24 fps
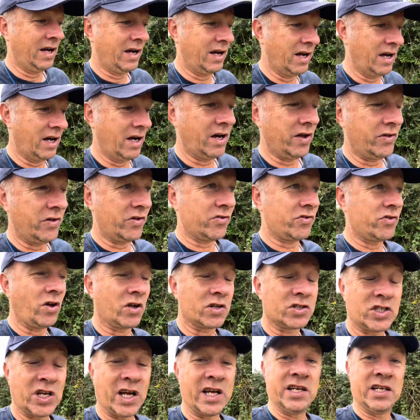uh, that's
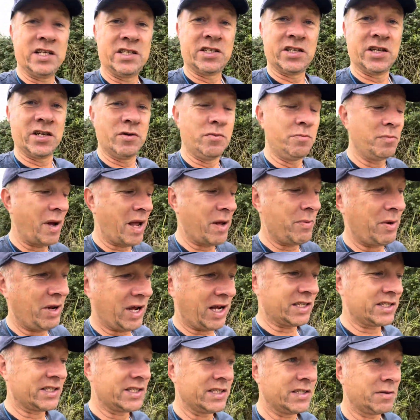not tended to maybe
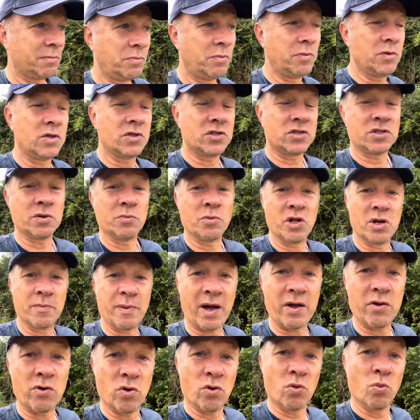that says something
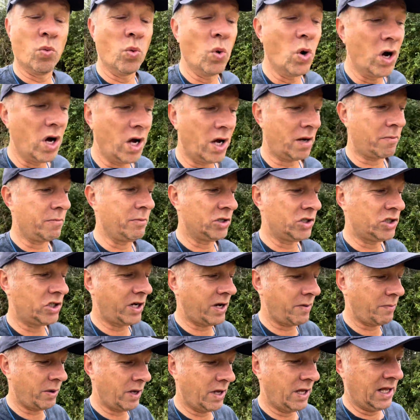about your
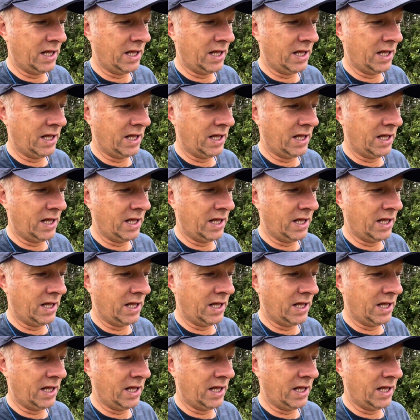workmanship